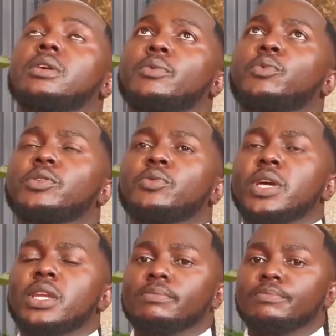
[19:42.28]
When you
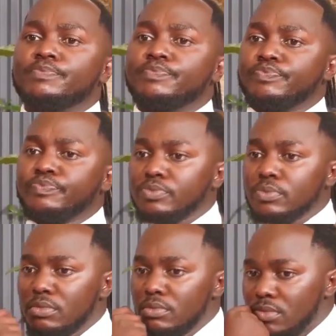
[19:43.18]
win,
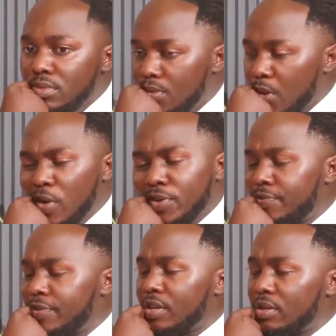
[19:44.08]
what do you
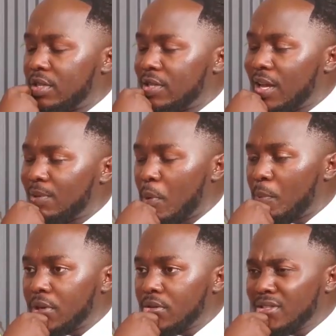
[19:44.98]
feel in that
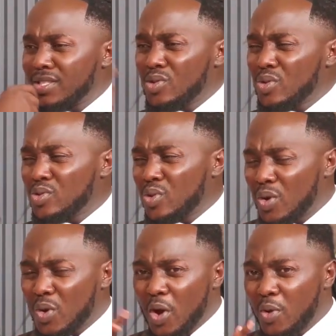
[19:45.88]
moment? It's not so
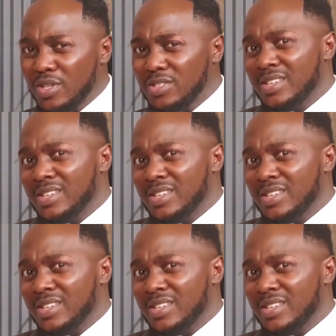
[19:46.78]
long ago.